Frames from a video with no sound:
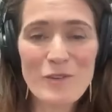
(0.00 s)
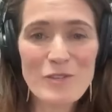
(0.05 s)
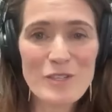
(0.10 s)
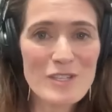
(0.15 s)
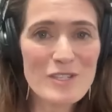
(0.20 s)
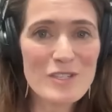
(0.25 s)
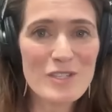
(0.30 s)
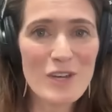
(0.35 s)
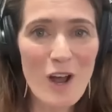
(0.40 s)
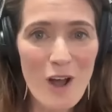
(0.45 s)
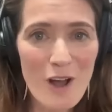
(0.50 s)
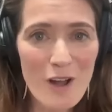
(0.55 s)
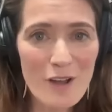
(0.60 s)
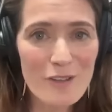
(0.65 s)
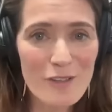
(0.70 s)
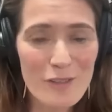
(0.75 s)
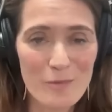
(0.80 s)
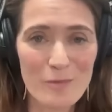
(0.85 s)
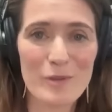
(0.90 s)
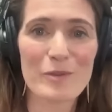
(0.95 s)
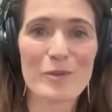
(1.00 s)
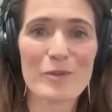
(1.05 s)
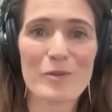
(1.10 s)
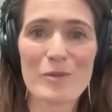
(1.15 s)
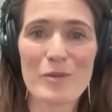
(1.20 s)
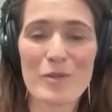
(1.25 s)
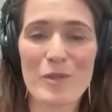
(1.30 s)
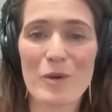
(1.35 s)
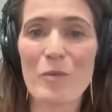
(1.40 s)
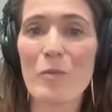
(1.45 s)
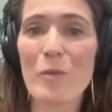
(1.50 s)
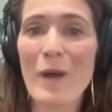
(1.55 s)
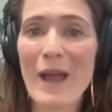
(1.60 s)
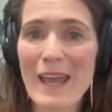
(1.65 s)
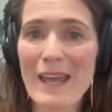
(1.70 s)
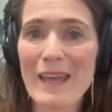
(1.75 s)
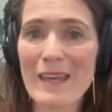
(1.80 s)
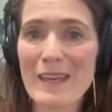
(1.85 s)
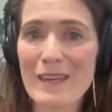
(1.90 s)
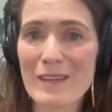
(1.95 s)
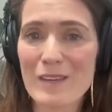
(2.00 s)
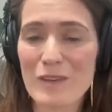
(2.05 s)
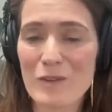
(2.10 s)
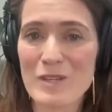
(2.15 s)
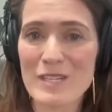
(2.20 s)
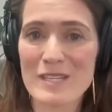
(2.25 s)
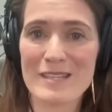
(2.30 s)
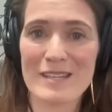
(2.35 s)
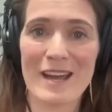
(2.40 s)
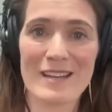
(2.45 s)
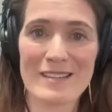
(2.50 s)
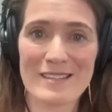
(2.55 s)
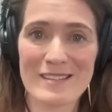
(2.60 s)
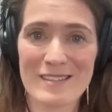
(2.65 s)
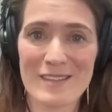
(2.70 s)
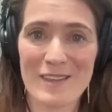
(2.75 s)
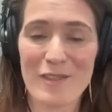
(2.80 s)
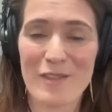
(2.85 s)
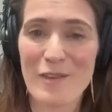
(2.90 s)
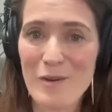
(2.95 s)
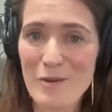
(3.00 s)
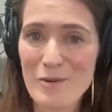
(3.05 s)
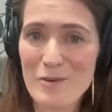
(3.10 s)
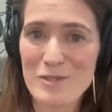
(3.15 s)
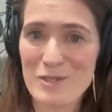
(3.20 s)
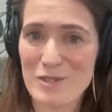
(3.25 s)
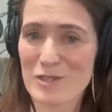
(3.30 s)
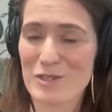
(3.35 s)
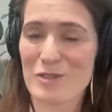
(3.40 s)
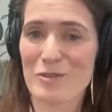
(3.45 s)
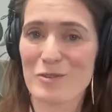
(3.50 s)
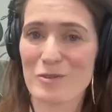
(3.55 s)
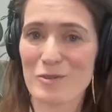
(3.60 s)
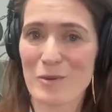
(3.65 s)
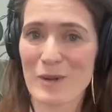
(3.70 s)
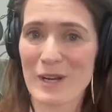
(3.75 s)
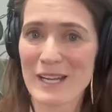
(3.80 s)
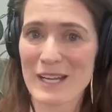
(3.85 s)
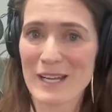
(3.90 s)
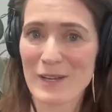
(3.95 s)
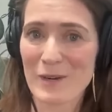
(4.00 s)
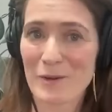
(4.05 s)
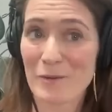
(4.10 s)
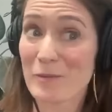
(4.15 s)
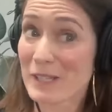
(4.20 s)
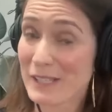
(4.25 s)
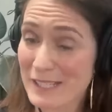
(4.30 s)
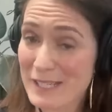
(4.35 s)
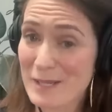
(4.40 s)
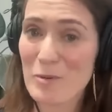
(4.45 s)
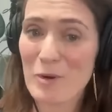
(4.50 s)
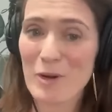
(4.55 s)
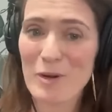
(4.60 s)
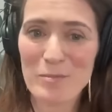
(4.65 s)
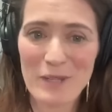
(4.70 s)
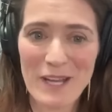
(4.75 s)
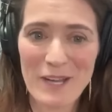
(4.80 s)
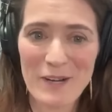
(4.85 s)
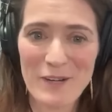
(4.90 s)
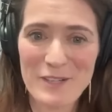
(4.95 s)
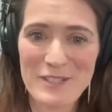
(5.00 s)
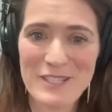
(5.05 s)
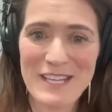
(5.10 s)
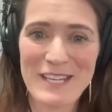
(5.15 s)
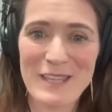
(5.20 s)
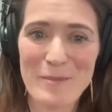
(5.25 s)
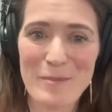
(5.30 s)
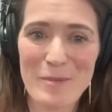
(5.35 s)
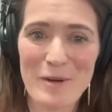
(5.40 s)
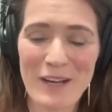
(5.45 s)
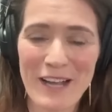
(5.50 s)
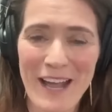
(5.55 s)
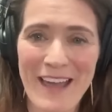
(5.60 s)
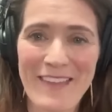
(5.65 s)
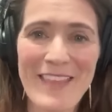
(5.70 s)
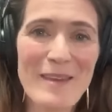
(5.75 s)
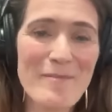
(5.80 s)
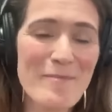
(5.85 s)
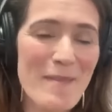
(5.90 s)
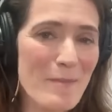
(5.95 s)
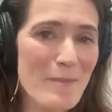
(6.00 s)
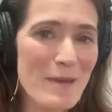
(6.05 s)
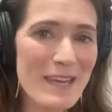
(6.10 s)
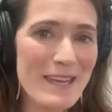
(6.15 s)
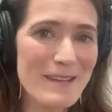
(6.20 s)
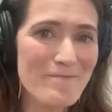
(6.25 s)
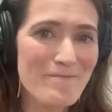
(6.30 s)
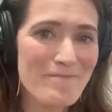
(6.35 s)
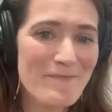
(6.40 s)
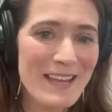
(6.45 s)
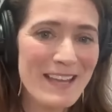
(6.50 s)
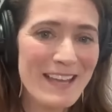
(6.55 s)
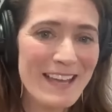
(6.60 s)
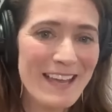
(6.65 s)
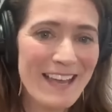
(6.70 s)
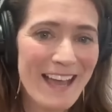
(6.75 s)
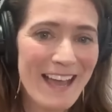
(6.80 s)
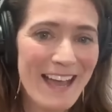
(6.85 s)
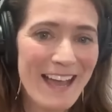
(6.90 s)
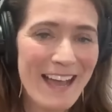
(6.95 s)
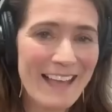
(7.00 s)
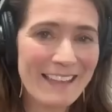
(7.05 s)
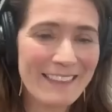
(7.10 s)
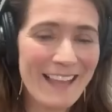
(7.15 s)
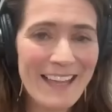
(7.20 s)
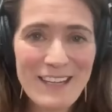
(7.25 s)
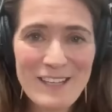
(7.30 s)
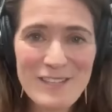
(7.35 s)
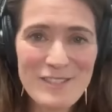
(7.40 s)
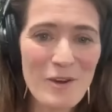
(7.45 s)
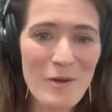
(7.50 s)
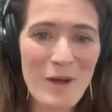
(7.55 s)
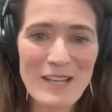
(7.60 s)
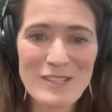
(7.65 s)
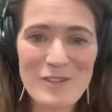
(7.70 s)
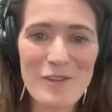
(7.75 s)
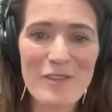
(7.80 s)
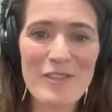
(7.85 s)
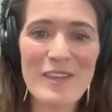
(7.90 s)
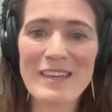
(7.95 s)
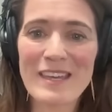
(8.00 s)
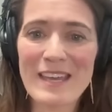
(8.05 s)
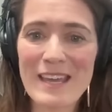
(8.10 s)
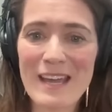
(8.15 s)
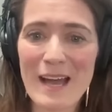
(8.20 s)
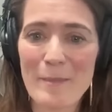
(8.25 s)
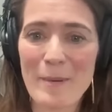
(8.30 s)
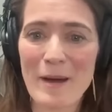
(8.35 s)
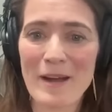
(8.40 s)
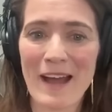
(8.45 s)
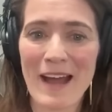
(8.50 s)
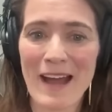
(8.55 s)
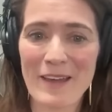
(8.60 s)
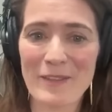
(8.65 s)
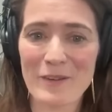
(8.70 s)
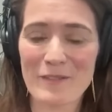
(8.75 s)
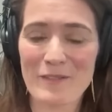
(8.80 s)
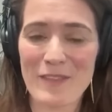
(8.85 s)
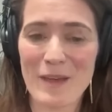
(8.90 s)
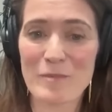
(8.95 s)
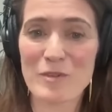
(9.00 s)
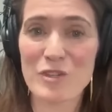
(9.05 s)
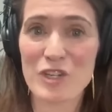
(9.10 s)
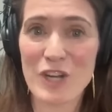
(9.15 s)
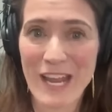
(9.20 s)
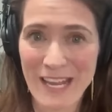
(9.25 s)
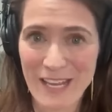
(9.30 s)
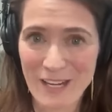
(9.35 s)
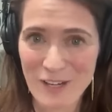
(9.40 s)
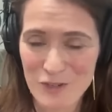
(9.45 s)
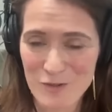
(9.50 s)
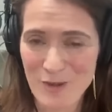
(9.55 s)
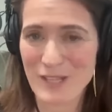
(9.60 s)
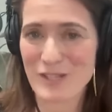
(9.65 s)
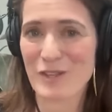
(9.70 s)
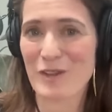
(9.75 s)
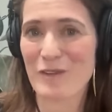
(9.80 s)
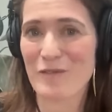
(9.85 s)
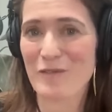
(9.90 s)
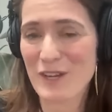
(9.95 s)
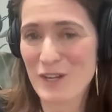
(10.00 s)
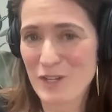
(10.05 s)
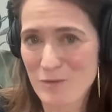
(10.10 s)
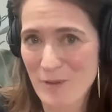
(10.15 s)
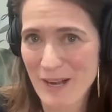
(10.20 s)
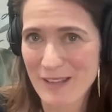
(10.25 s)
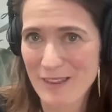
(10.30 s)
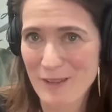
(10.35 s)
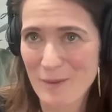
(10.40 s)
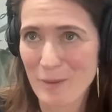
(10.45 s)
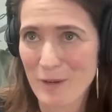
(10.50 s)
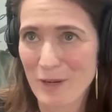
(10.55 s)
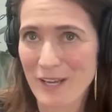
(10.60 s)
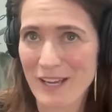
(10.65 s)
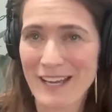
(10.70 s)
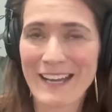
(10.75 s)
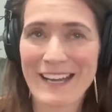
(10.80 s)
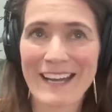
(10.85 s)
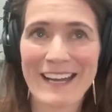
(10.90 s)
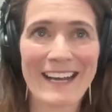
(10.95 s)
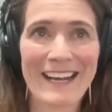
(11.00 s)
you just talk through the way you discuss those two really important players in the book? And then maybe let us know, has your thinking about either of them changed, right? So you finished writing the book